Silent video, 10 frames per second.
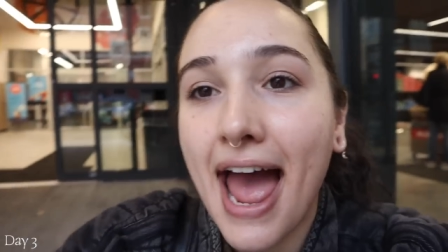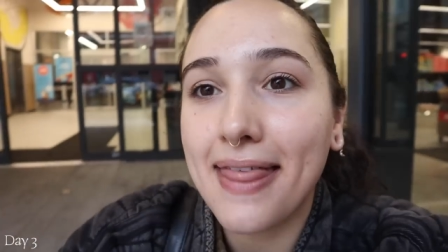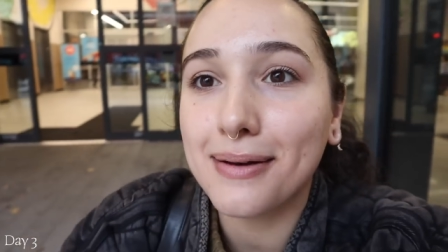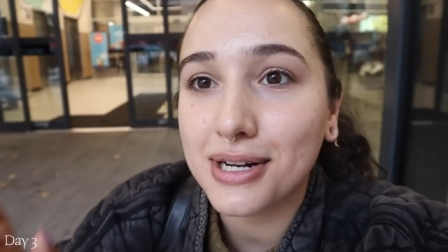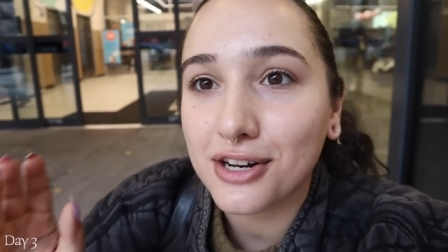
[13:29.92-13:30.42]
And
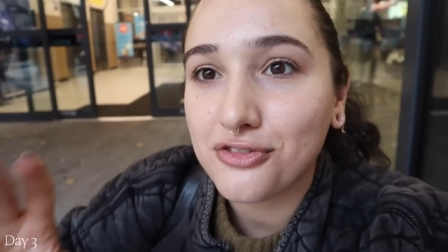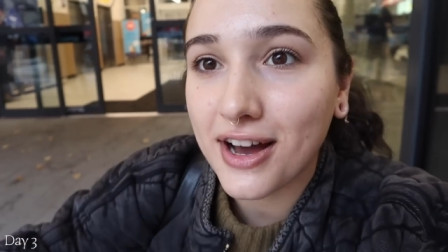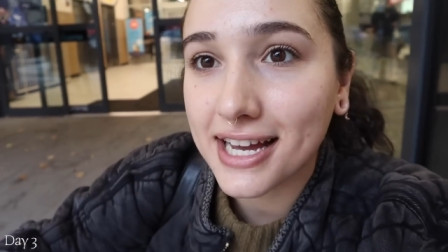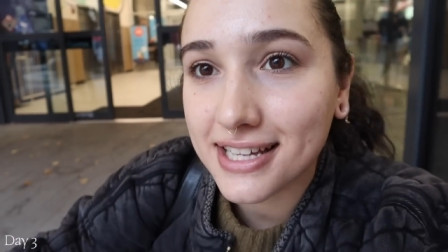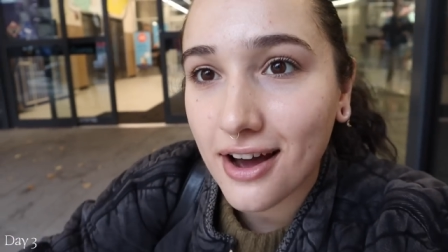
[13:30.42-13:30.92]
then I'm gonna
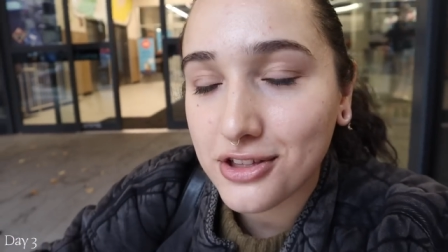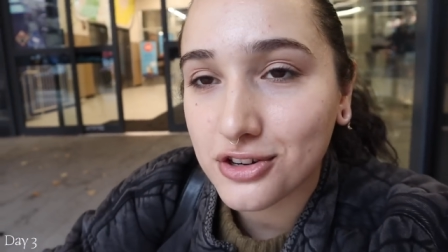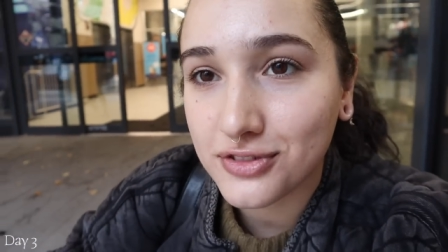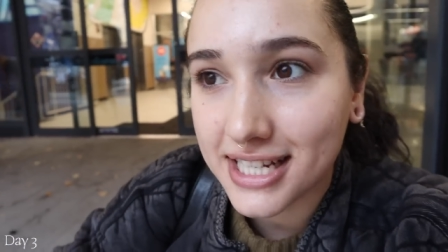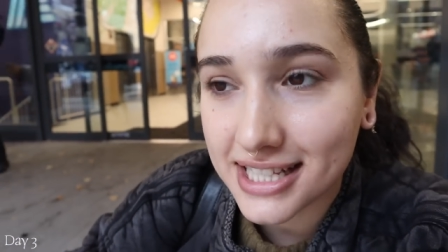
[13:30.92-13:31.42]
find the
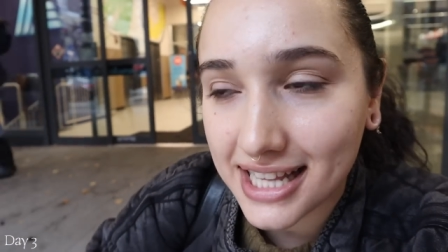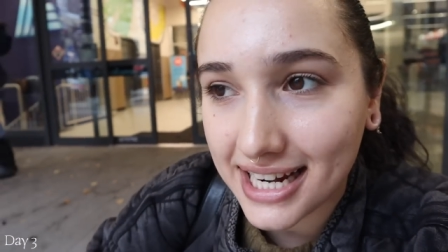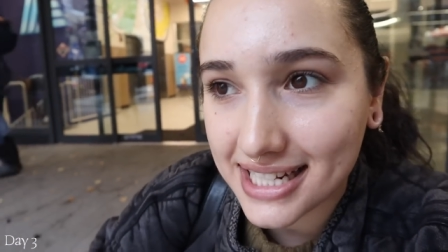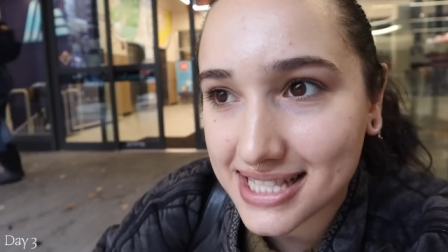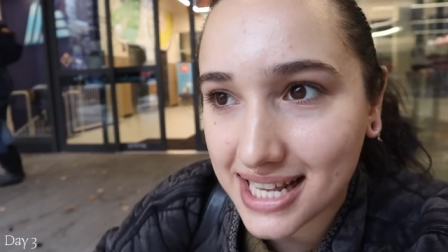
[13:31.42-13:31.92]
other vegan
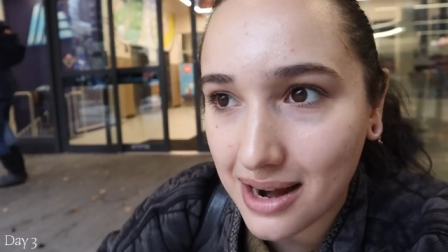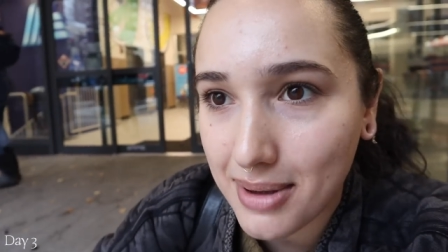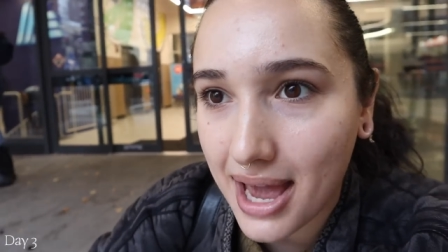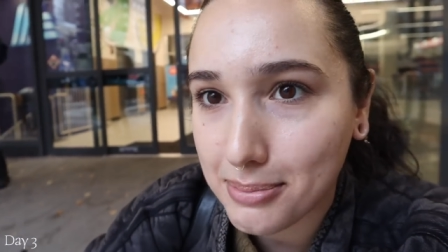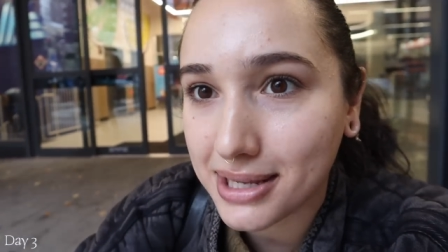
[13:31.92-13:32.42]
ladies that I
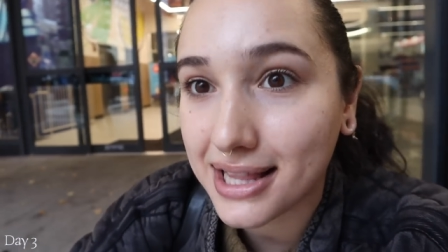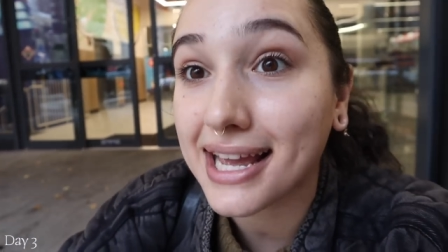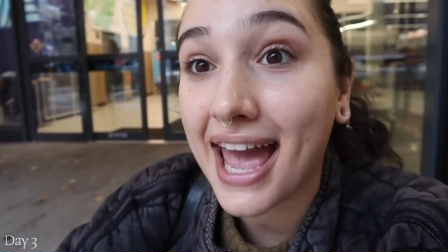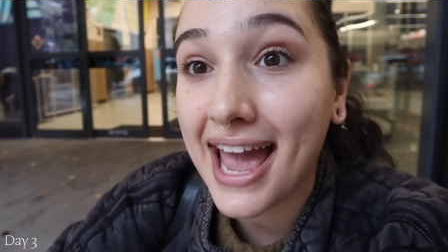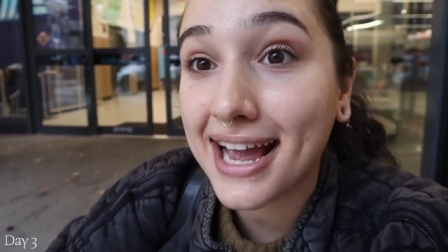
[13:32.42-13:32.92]
met and be
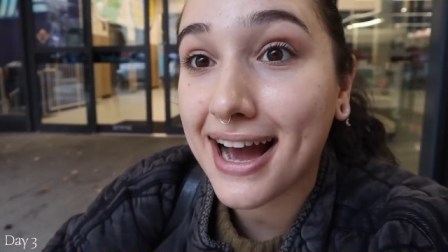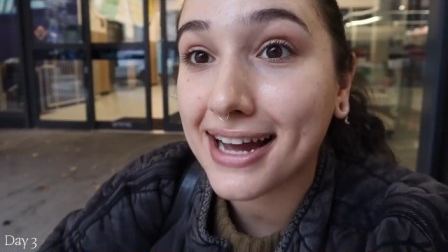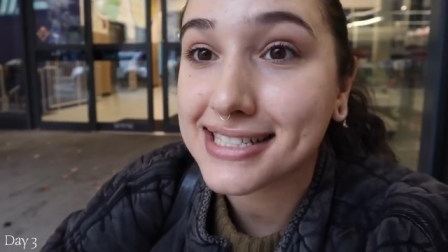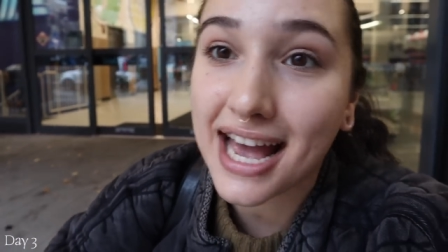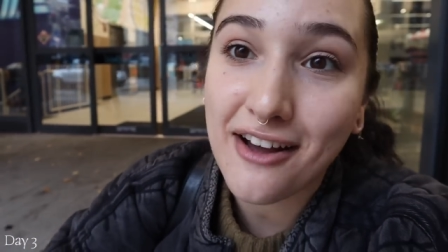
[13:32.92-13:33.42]
like, hey
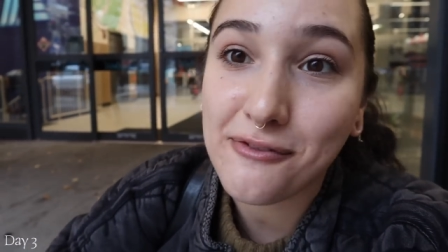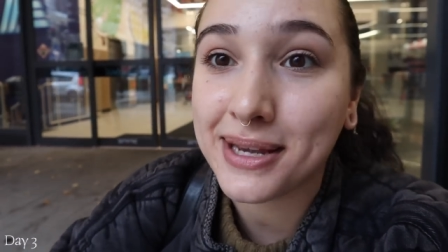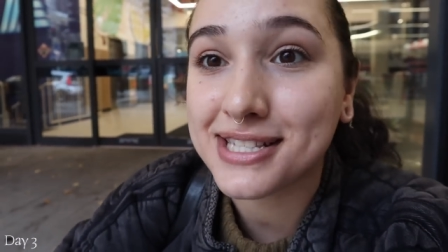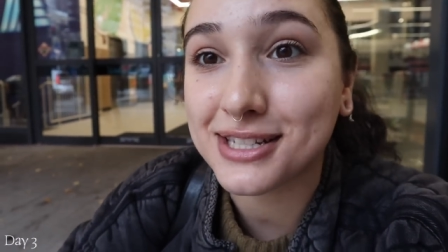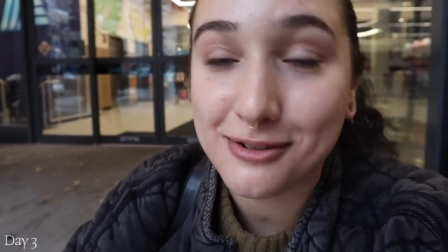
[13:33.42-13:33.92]
guys, I have
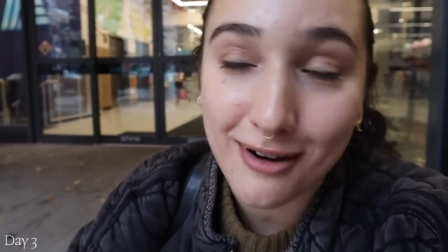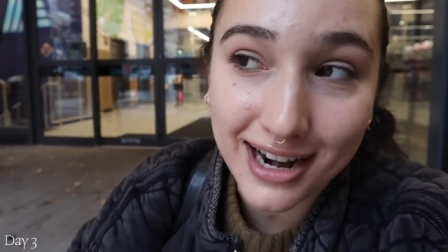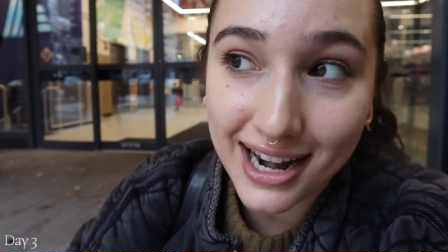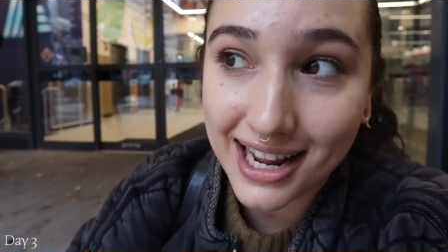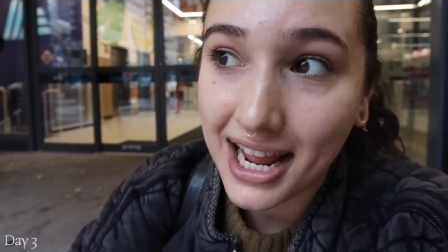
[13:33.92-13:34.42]
pizza, you want
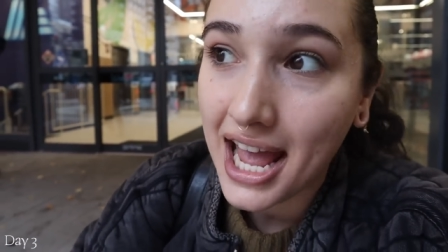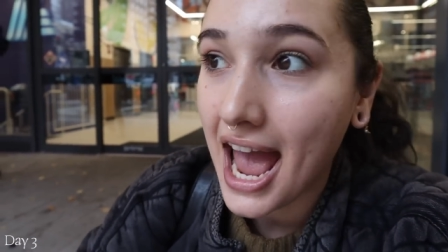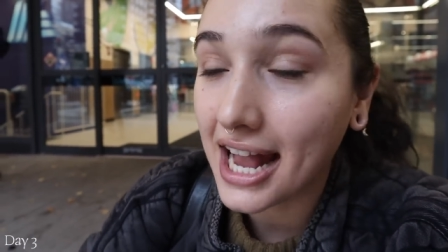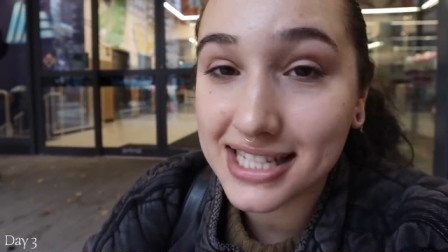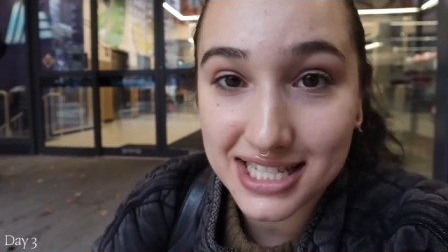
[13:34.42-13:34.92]
any?
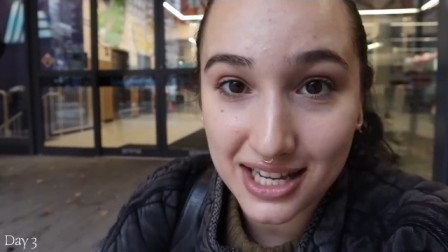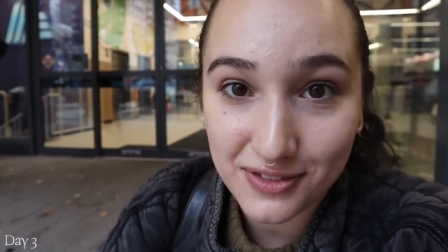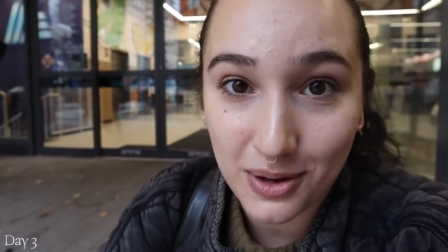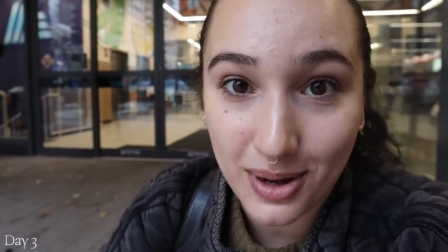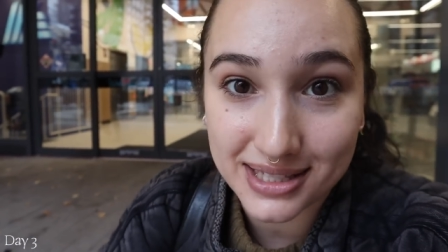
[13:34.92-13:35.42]
And see
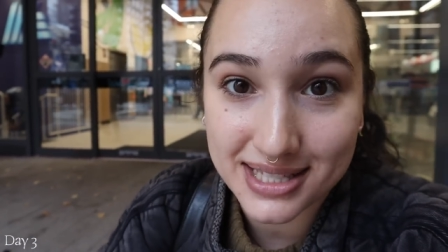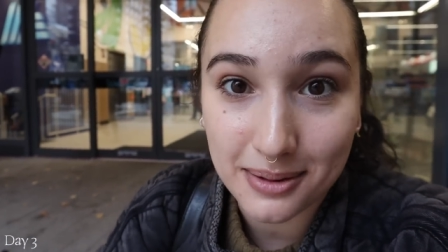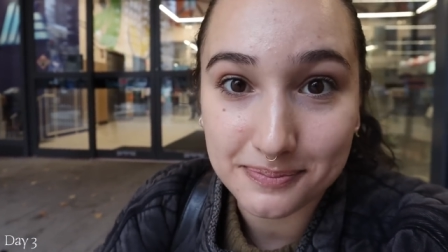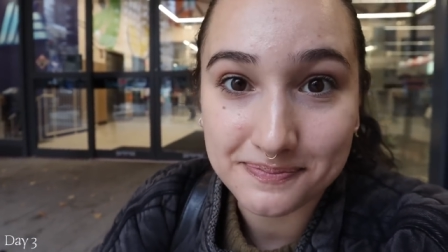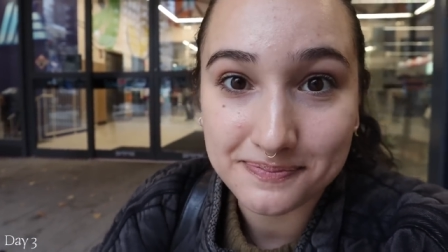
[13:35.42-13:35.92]
if they want some.